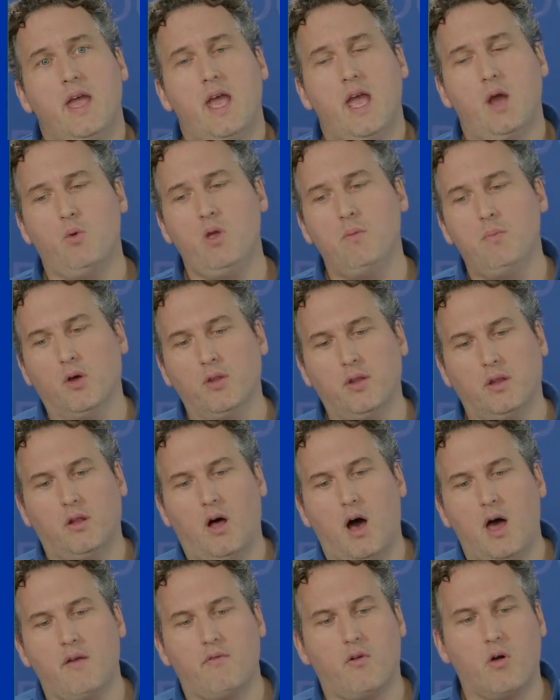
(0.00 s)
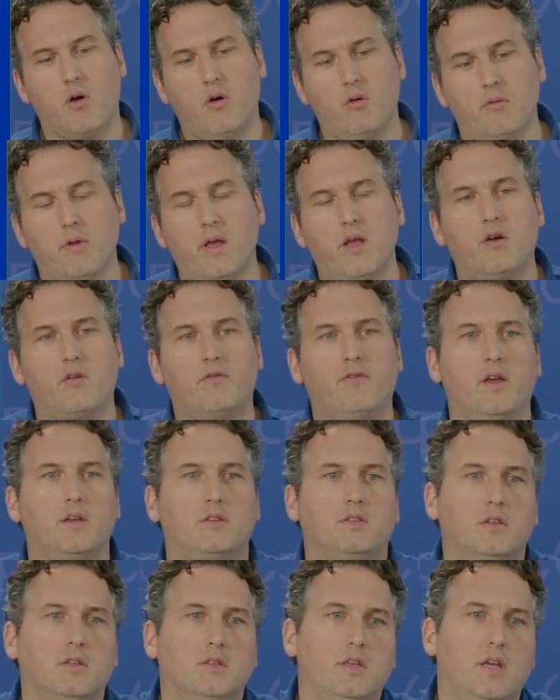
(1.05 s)
And we build a lot of our own
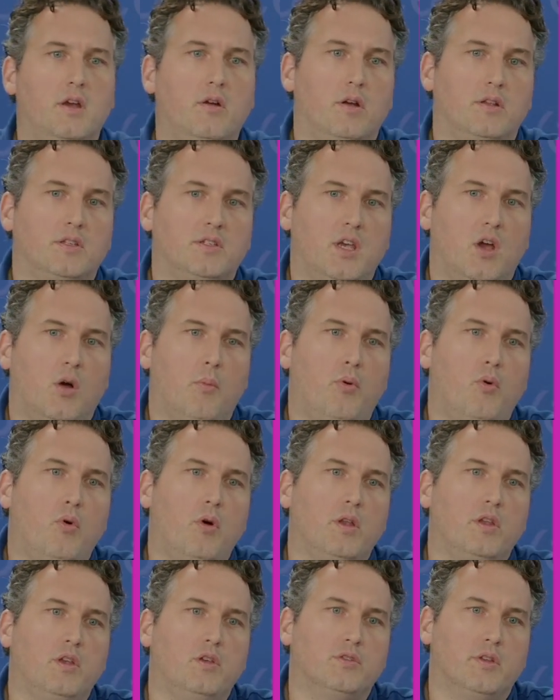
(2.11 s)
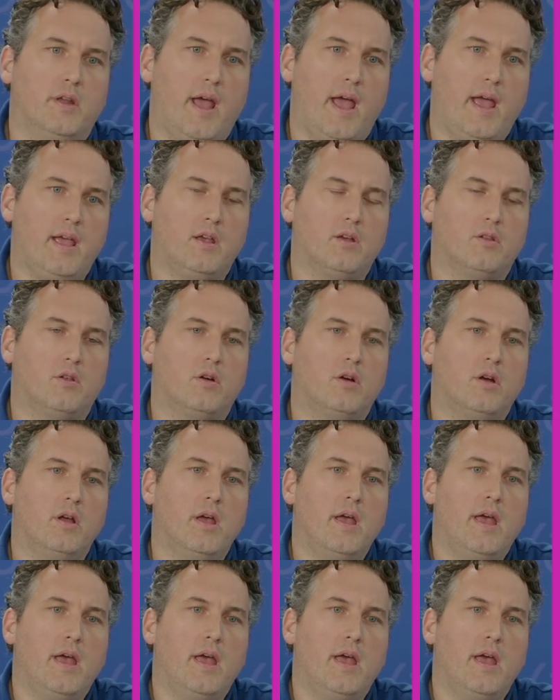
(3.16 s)
interfaces here at SailPoint using Angular.